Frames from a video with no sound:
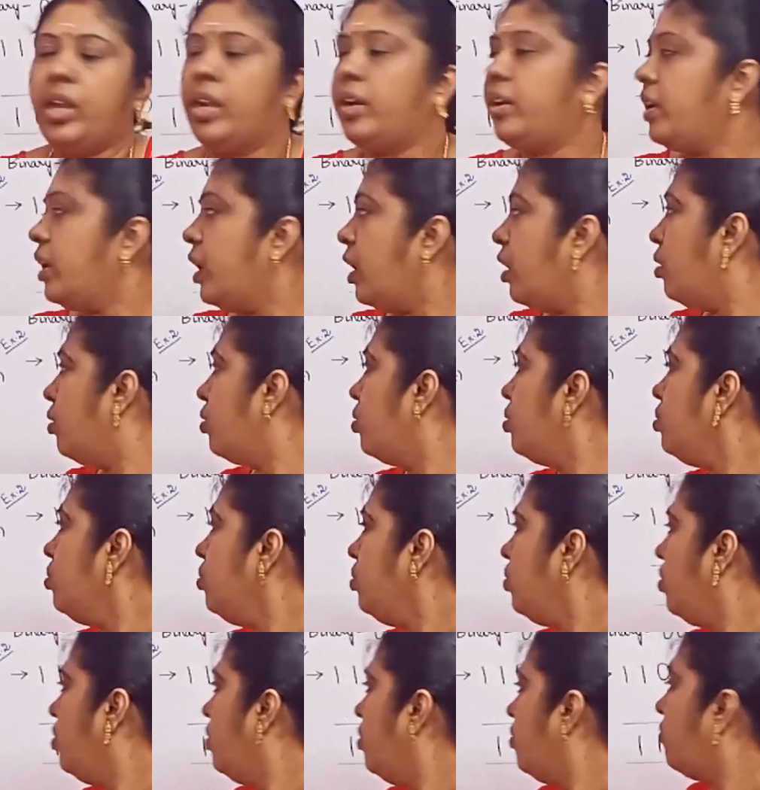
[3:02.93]

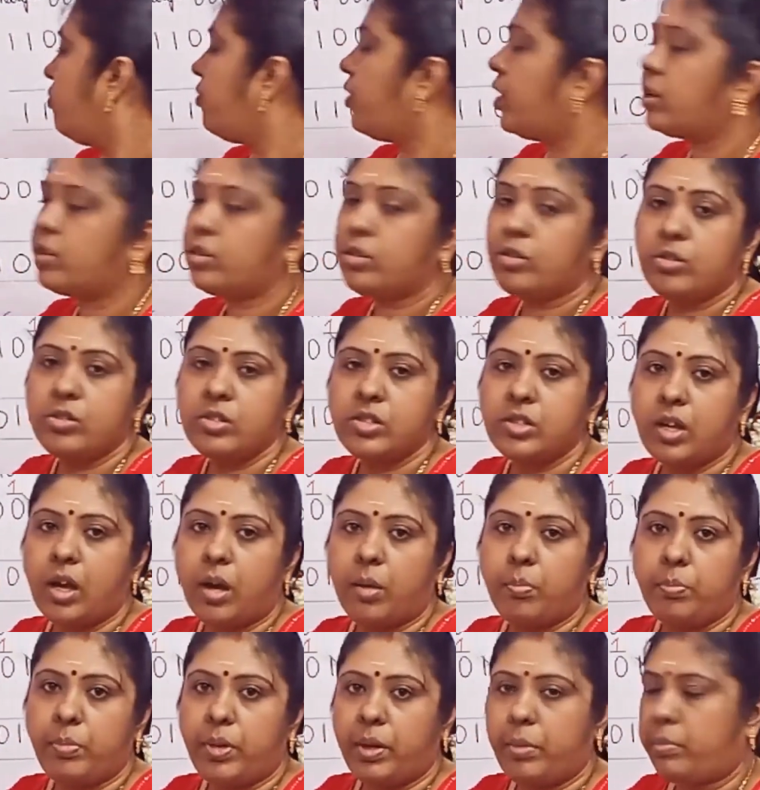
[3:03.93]
Now for 2's
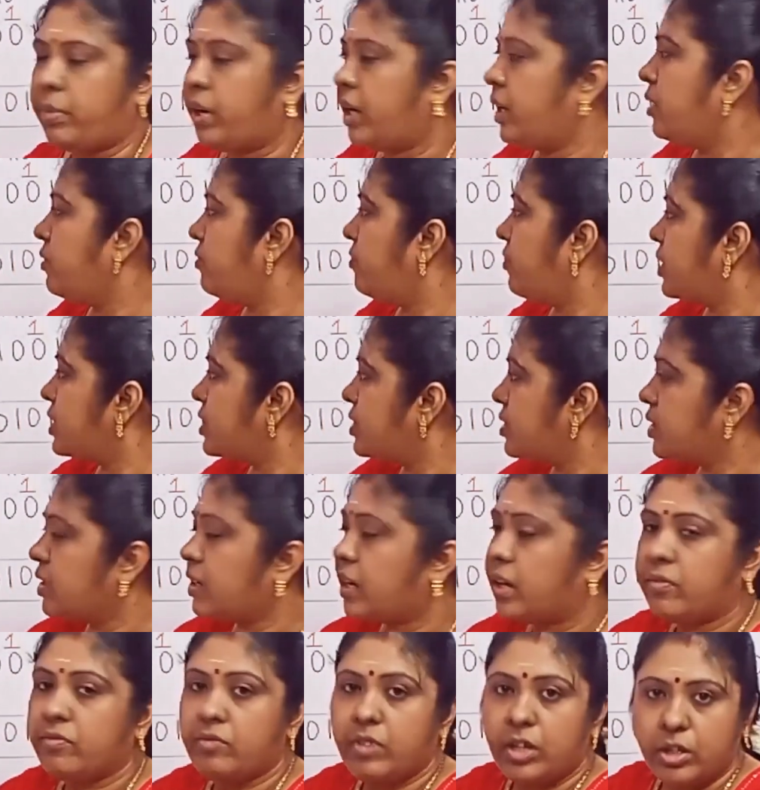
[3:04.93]
complement, first
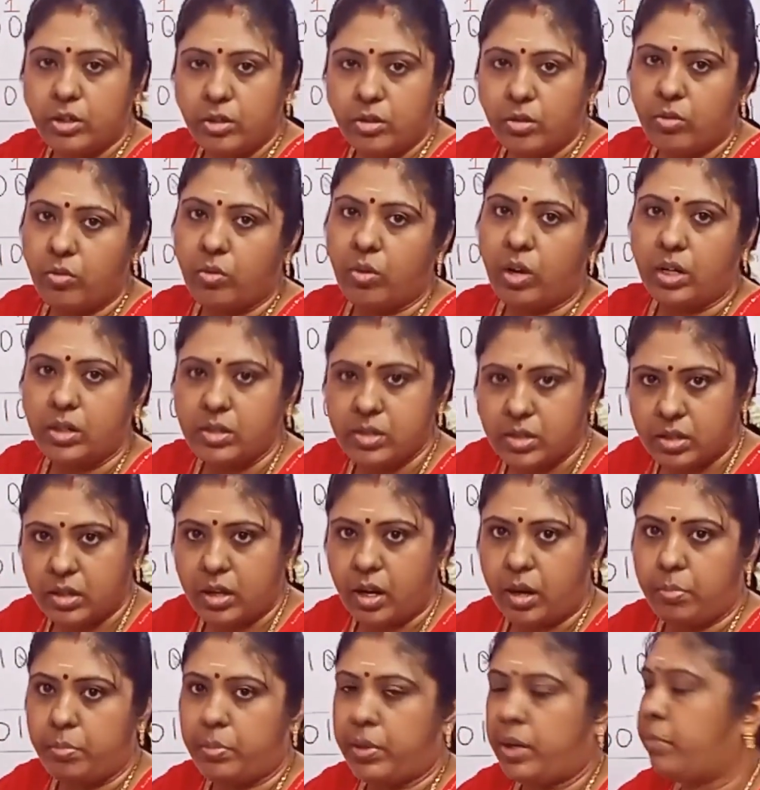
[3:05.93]
convert to 1's
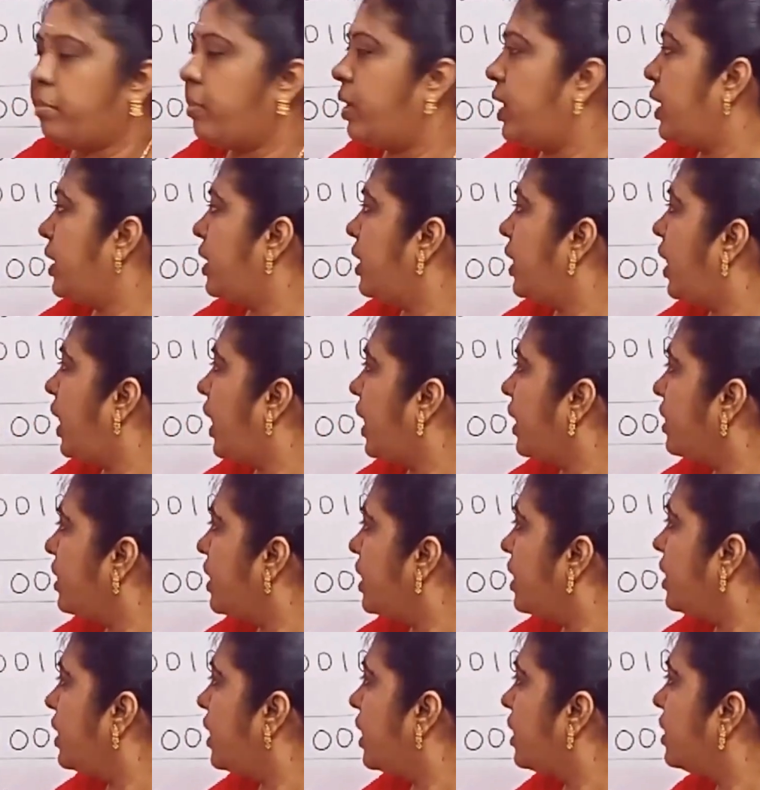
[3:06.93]
complement and
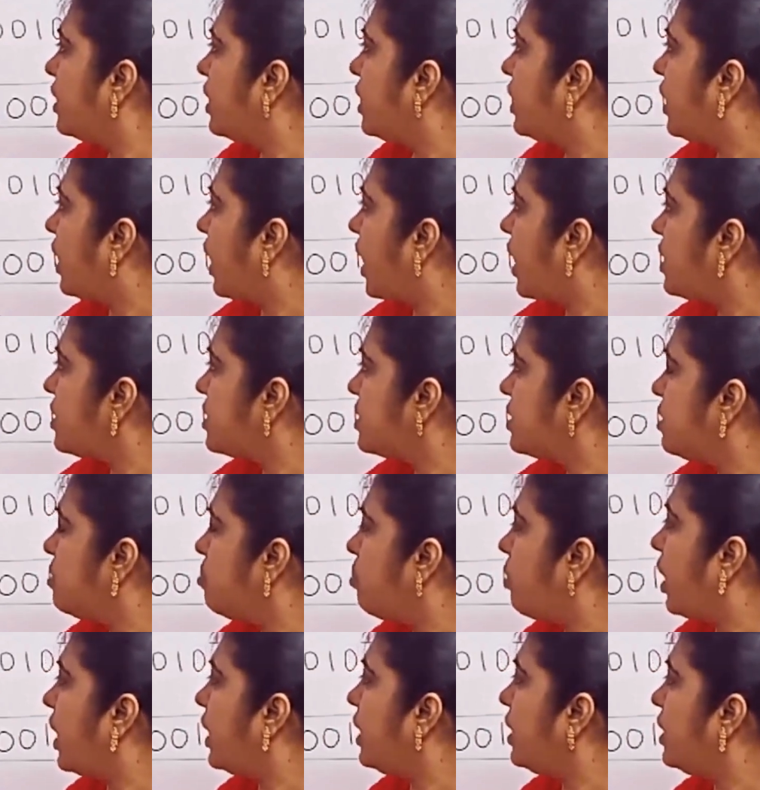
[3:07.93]
then at the last
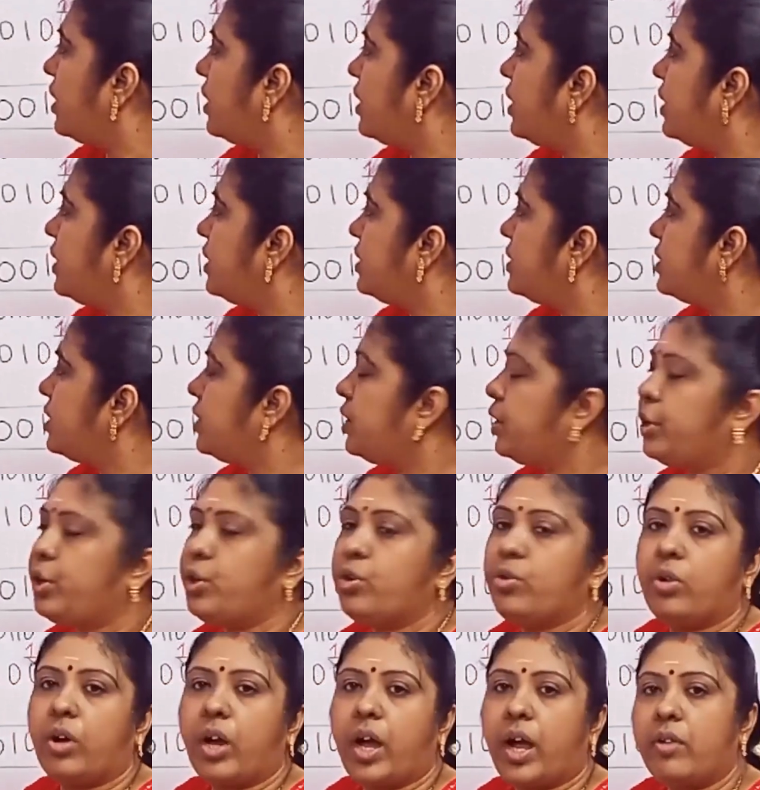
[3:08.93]
binary digit
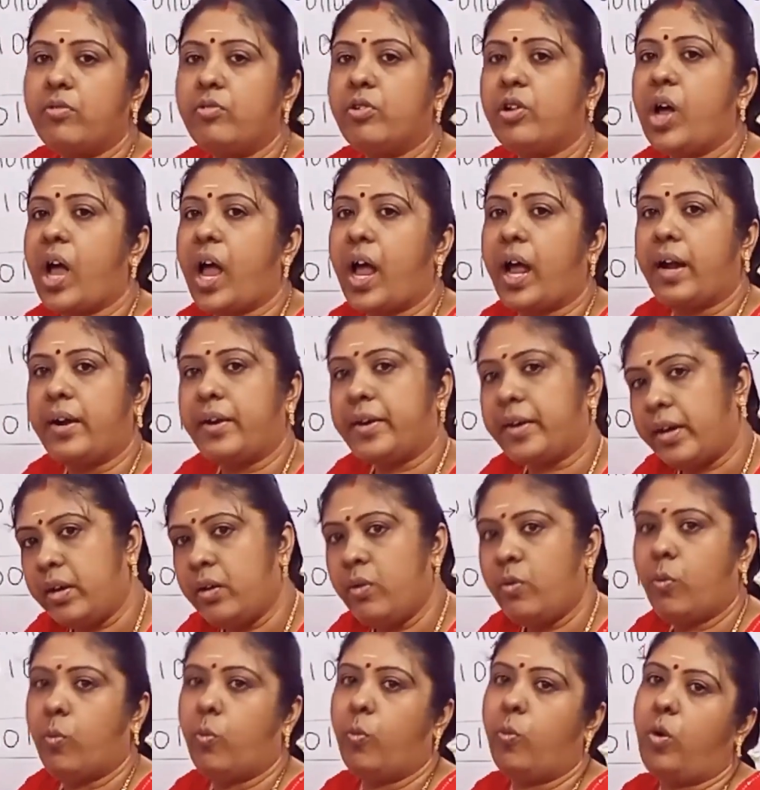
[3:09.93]
you have to add
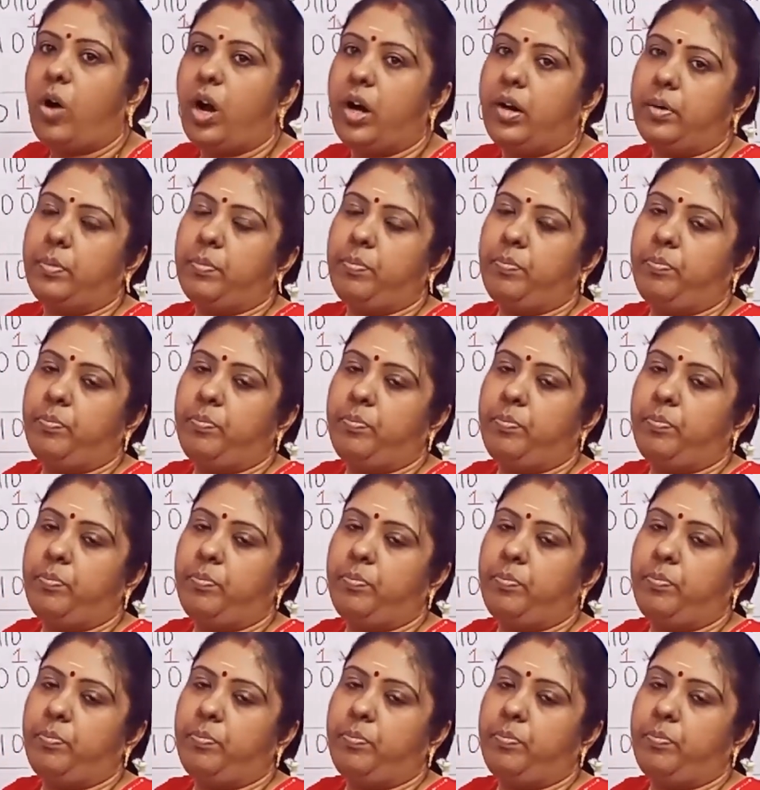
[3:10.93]
a 1.